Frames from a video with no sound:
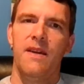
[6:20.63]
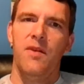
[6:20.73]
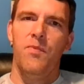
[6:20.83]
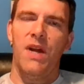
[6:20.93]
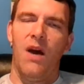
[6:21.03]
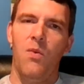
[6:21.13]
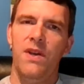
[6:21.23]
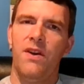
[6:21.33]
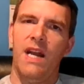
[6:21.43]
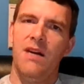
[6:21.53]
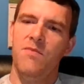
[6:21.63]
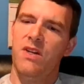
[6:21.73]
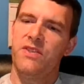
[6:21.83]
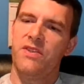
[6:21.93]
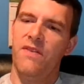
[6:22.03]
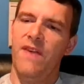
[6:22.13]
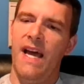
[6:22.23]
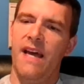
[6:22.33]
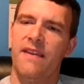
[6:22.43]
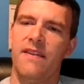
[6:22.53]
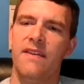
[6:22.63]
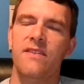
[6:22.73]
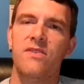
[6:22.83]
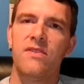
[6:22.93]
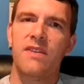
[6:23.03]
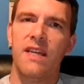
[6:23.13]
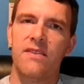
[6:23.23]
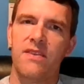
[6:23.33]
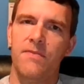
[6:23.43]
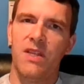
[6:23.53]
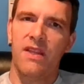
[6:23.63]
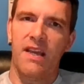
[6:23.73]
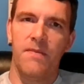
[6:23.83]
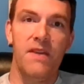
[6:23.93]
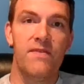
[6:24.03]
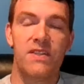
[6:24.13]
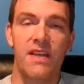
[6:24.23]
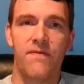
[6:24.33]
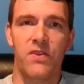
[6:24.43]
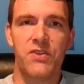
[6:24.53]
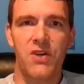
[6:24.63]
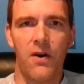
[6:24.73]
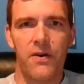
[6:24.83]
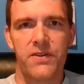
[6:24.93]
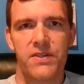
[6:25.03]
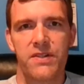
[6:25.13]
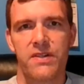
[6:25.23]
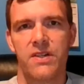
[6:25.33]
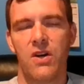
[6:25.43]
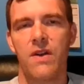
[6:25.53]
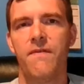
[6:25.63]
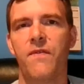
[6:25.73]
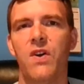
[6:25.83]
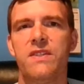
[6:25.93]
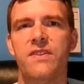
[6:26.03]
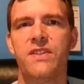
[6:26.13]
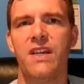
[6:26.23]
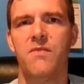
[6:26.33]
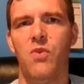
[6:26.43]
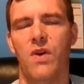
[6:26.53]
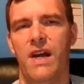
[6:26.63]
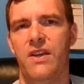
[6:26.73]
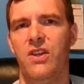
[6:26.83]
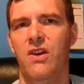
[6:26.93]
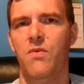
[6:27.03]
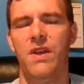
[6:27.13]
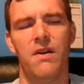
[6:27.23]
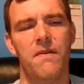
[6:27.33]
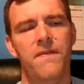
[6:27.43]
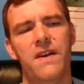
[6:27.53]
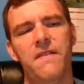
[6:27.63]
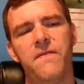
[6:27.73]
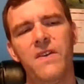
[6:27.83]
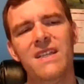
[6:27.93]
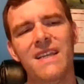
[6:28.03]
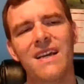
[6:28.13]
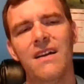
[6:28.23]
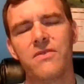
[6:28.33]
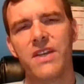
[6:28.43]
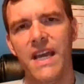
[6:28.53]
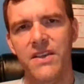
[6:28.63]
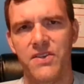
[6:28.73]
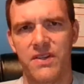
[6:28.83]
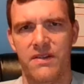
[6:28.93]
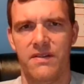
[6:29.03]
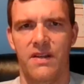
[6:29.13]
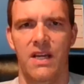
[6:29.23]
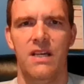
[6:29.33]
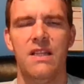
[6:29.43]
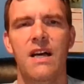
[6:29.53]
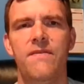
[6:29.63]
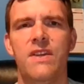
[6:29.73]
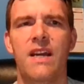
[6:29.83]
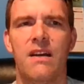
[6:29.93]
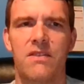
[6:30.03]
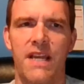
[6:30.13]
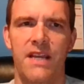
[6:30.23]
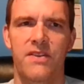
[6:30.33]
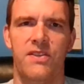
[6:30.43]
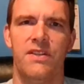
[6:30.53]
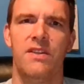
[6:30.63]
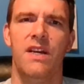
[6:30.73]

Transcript: But I wonder how much of that is something that can be even said for the church, or even for us at Sycamore, how, we are a very friendly congregation, loving congregation.